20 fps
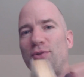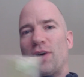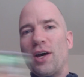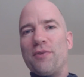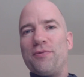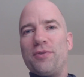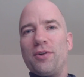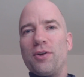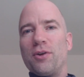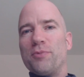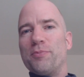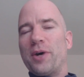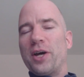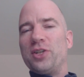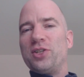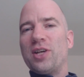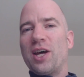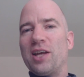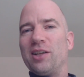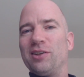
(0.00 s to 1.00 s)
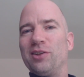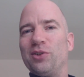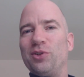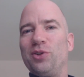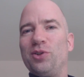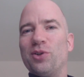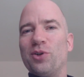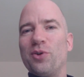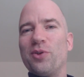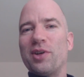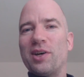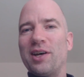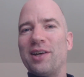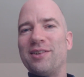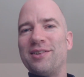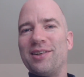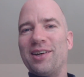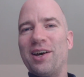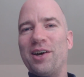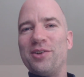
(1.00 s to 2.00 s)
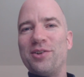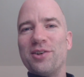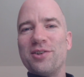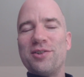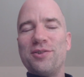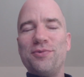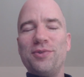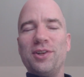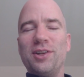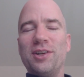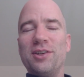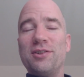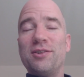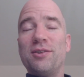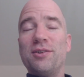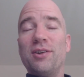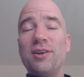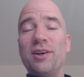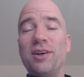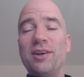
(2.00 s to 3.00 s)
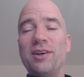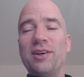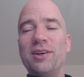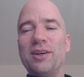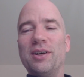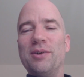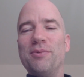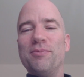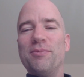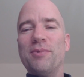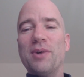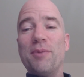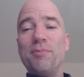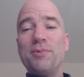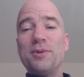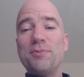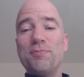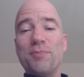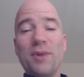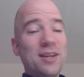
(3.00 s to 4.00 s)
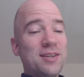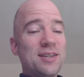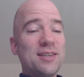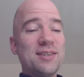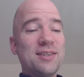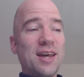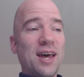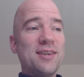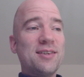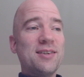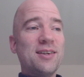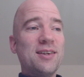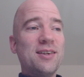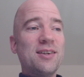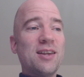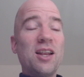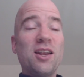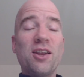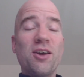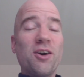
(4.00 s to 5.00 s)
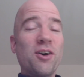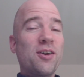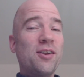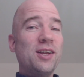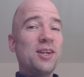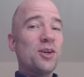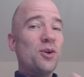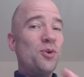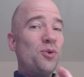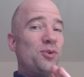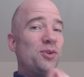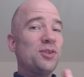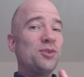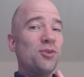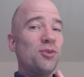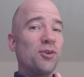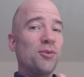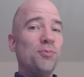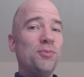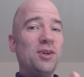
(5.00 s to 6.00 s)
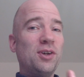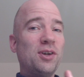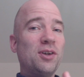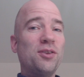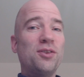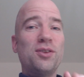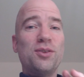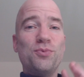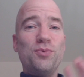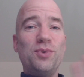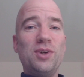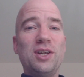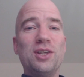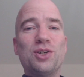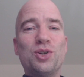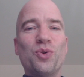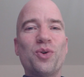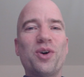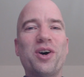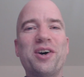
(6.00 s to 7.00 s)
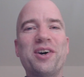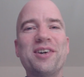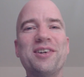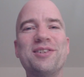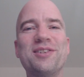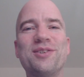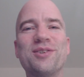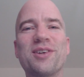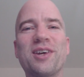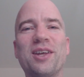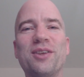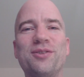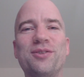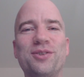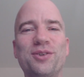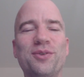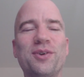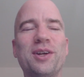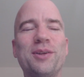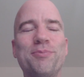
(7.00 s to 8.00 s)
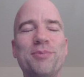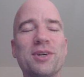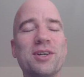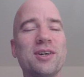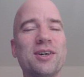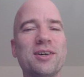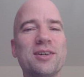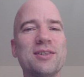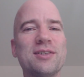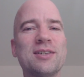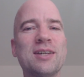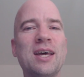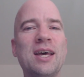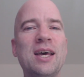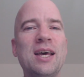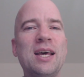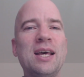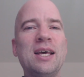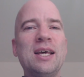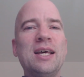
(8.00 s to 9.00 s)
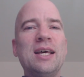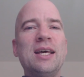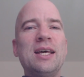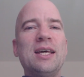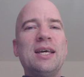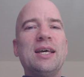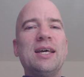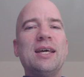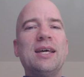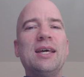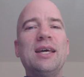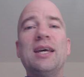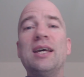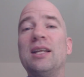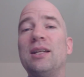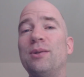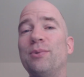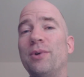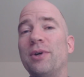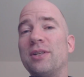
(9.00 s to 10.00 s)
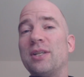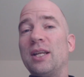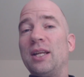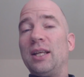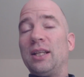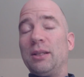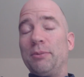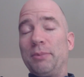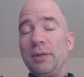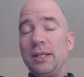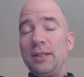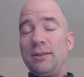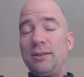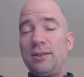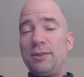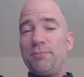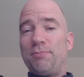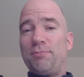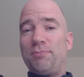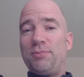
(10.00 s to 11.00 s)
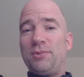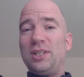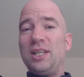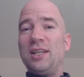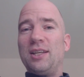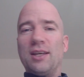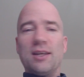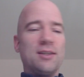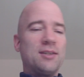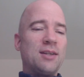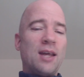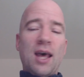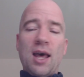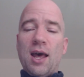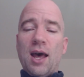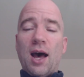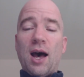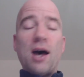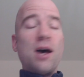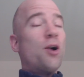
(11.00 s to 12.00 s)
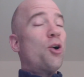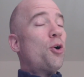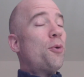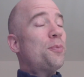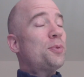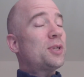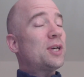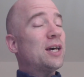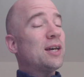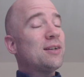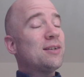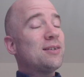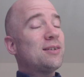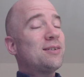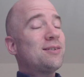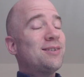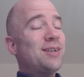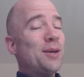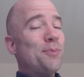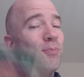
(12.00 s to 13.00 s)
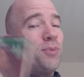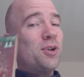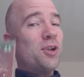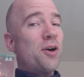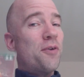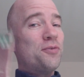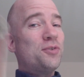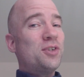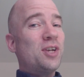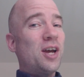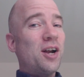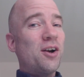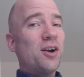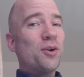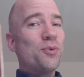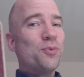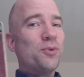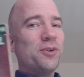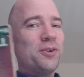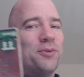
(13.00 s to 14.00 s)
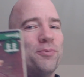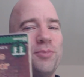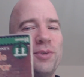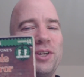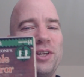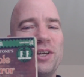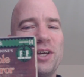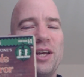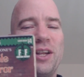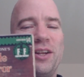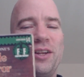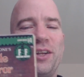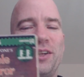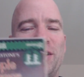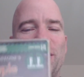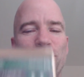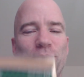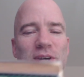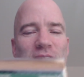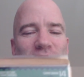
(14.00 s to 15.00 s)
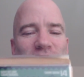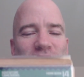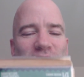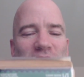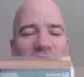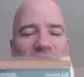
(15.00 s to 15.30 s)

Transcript: you have followed my channel, you know that I just finished Space Assassin. Luckily, it only took me 3 tries to get through it because it was a little bit tedious. I hope that Temple of Terror will be a little bit